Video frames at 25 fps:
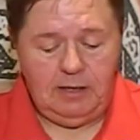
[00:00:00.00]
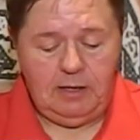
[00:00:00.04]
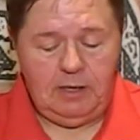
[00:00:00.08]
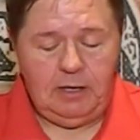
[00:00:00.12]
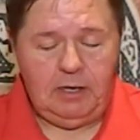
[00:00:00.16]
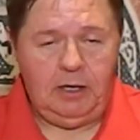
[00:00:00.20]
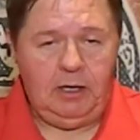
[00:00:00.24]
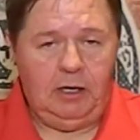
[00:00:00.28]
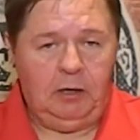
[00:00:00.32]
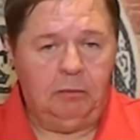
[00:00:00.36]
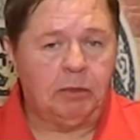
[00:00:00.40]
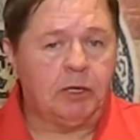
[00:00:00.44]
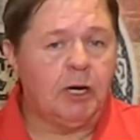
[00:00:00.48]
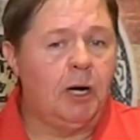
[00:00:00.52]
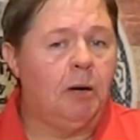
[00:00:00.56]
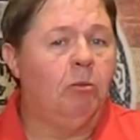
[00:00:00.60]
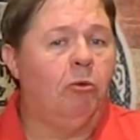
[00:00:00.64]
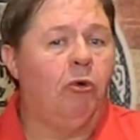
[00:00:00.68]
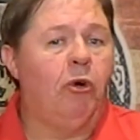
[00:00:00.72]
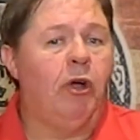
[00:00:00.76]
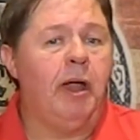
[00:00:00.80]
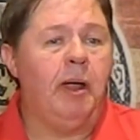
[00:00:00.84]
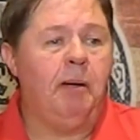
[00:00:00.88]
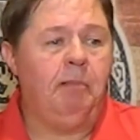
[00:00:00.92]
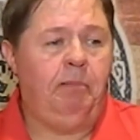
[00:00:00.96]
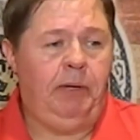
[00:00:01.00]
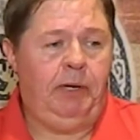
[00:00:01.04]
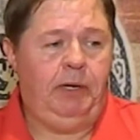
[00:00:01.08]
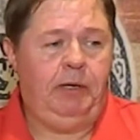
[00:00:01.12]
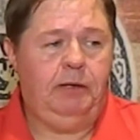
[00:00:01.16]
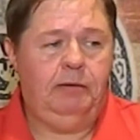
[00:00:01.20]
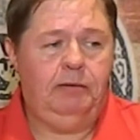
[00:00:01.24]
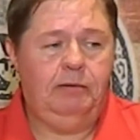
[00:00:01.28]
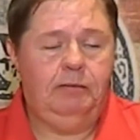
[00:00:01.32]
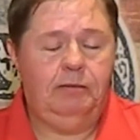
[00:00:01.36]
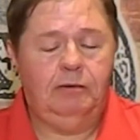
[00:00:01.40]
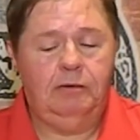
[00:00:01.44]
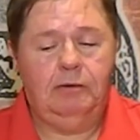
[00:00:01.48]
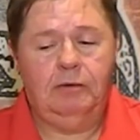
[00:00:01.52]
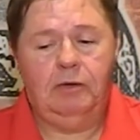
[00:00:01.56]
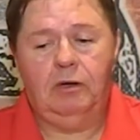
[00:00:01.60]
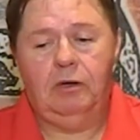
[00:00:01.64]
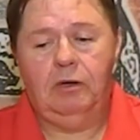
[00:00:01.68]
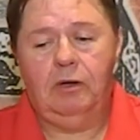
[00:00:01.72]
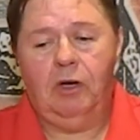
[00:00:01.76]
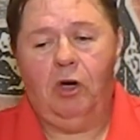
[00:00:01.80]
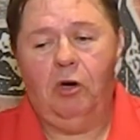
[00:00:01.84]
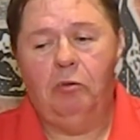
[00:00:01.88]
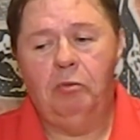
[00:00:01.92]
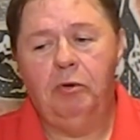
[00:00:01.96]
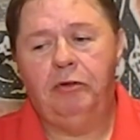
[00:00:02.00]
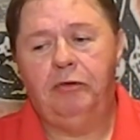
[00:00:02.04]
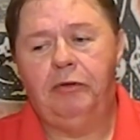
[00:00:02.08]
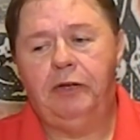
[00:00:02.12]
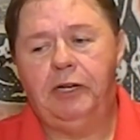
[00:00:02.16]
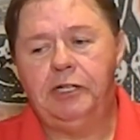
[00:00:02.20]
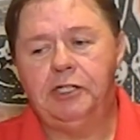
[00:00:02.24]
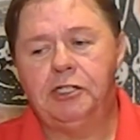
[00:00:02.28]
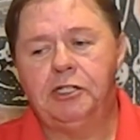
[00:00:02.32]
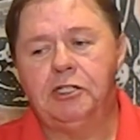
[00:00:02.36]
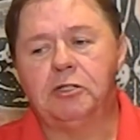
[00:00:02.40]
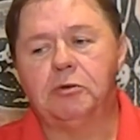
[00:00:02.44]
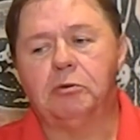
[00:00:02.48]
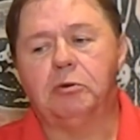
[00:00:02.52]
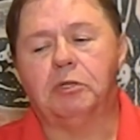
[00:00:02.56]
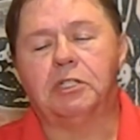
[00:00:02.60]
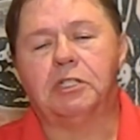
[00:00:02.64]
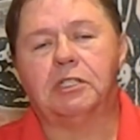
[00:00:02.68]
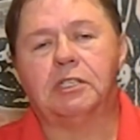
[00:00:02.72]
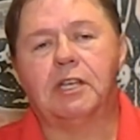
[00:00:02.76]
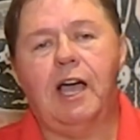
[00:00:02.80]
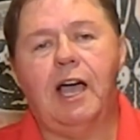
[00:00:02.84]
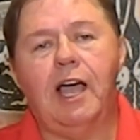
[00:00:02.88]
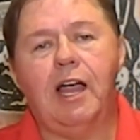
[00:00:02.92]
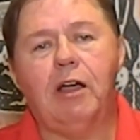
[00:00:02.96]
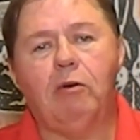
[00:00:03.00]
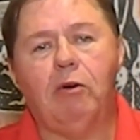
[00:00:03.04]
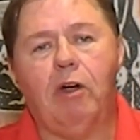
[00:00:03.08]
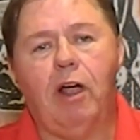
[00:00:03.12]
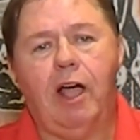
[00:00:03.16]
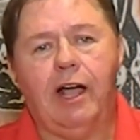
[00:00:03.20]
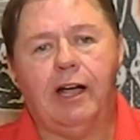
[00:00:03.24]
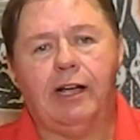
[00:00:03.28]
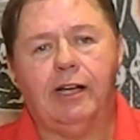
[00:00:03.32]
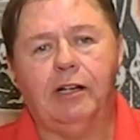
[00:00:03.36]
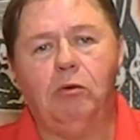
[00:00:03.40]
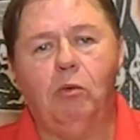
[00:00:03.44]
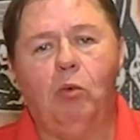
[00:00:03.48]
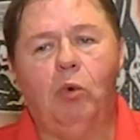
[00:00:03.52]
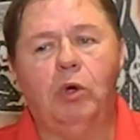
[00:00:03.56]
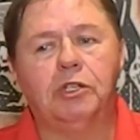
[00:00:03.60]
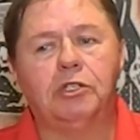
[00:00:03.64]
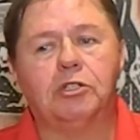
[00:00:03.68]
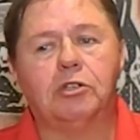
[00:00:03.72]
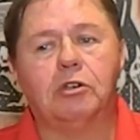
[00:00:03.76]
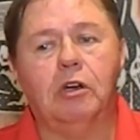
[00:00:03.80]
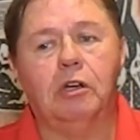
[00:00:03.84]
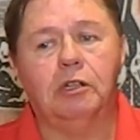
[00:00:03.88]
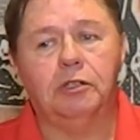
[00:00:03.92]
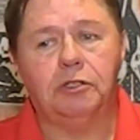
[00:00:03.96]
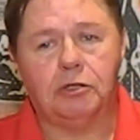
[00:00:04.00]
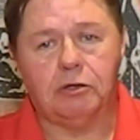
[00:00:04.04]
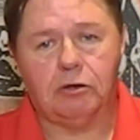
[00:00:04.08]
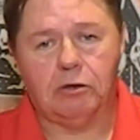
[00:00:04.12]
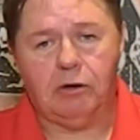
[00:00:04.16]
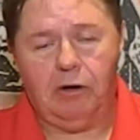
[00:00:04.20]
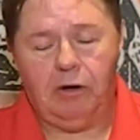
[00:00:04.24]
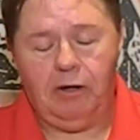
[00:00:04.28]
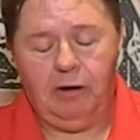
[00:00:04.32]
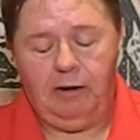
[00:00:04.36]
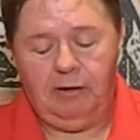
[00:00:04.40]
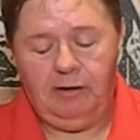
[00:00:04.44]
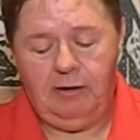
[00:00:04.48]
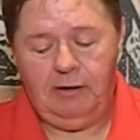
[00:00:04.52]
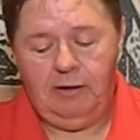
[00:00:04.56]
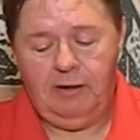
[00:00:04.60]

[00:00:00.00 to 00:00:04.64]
It'll become rampant. Home invasions will skyrocket once guns are gone.